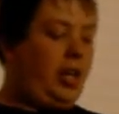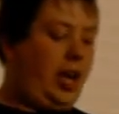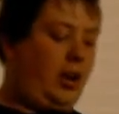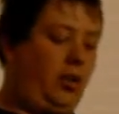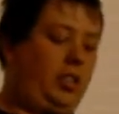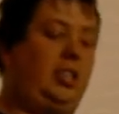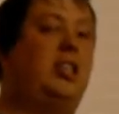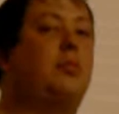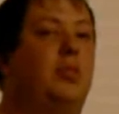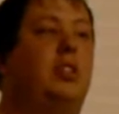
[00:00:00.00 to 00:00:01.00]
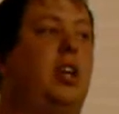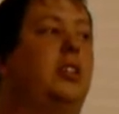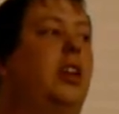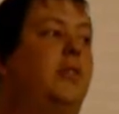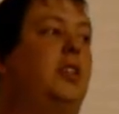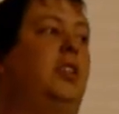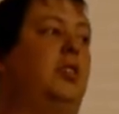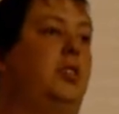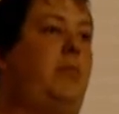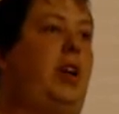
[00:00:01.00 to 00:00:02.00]
And only 6% of
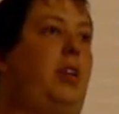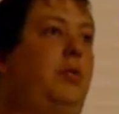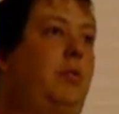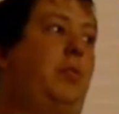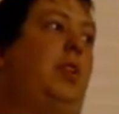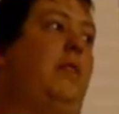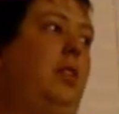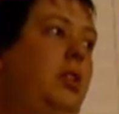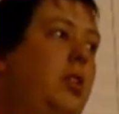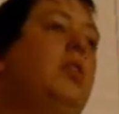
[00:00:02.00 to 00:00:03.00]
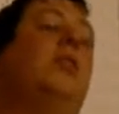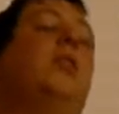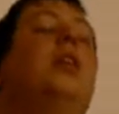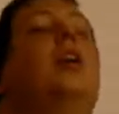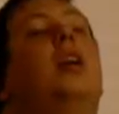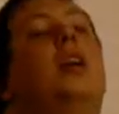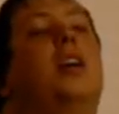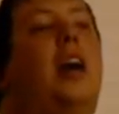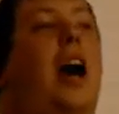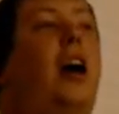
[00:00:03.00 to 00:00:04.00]
diesel demand would be covered.
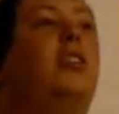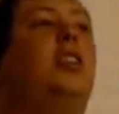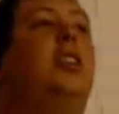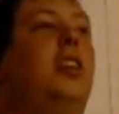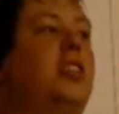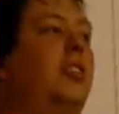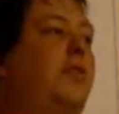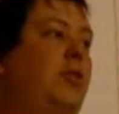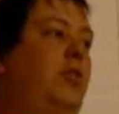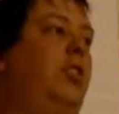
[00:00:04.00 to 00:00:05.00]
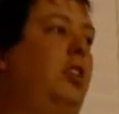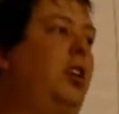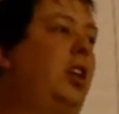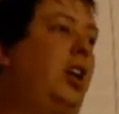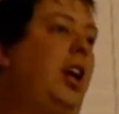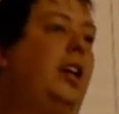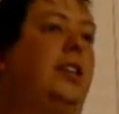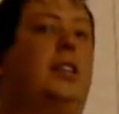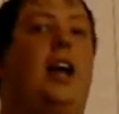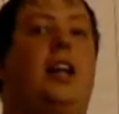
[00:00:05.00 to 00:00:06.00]
Algae is the future. It
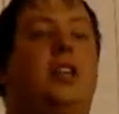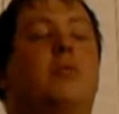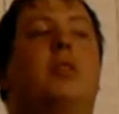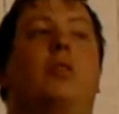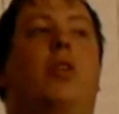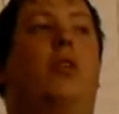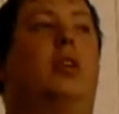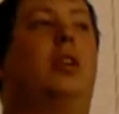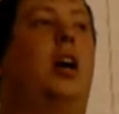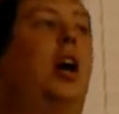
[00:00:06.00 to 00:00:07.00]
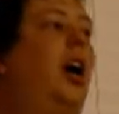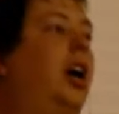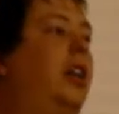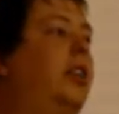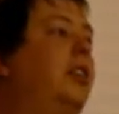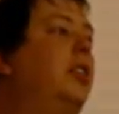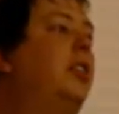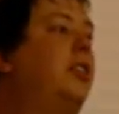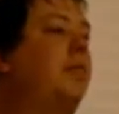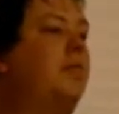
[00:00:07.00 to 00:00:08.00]
does not need to be grown on
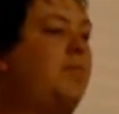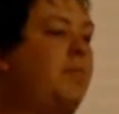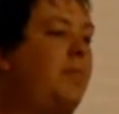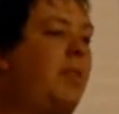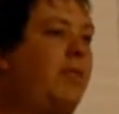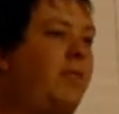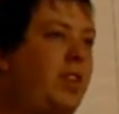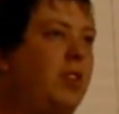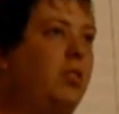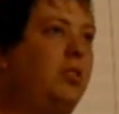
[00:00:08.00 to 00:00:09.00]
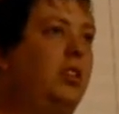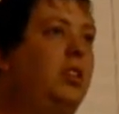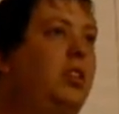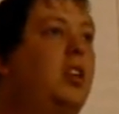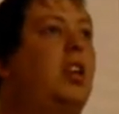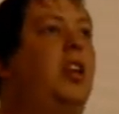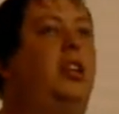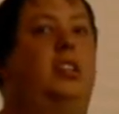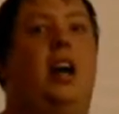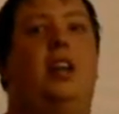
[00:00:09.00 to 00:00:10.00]
field,
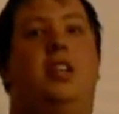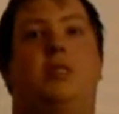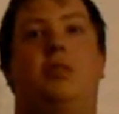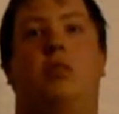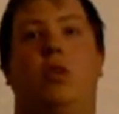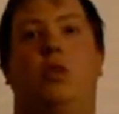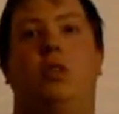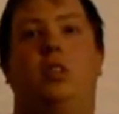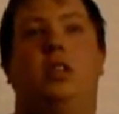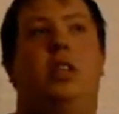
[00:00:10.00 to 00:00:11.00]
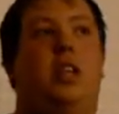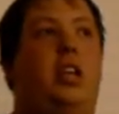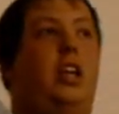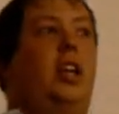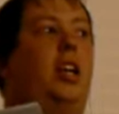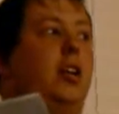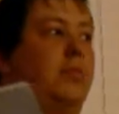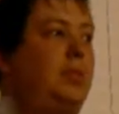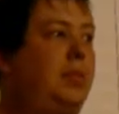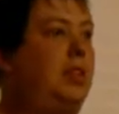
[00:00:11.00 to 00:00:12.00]
does not need to be grown in
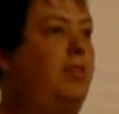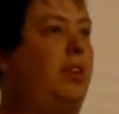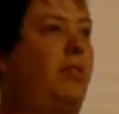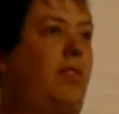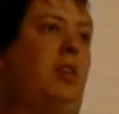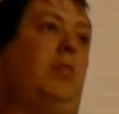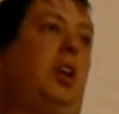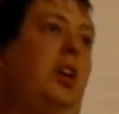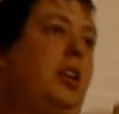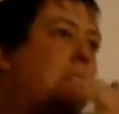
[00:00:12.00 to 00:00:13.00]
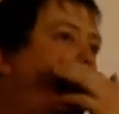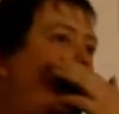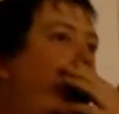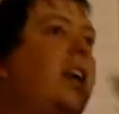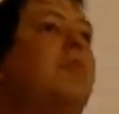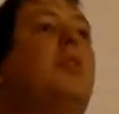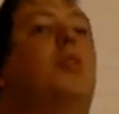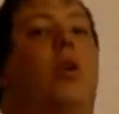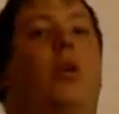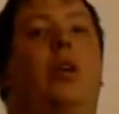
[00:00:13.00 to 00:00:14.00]
specific farmland. It can be
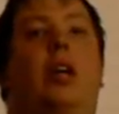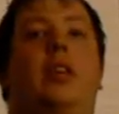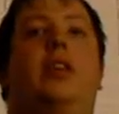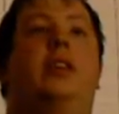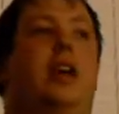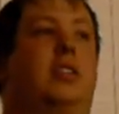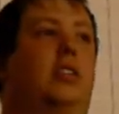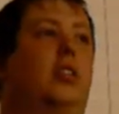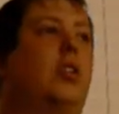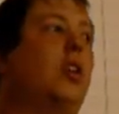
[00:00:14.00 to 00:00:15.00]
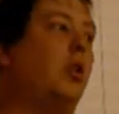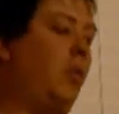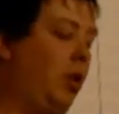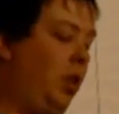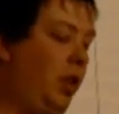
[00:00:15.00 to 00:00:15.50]
grown in the desert where